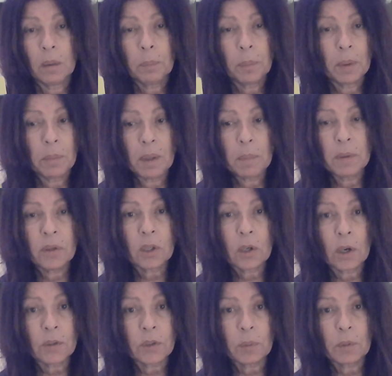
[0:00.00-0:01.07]
But maybe the
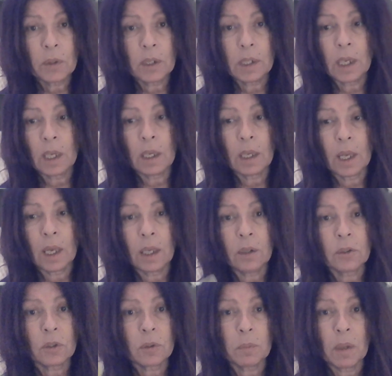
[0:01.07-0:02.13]
cards I'm going to
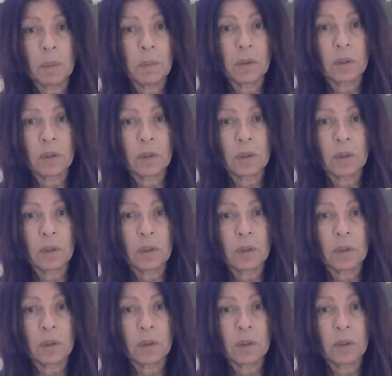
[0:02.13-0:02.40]
add is maybe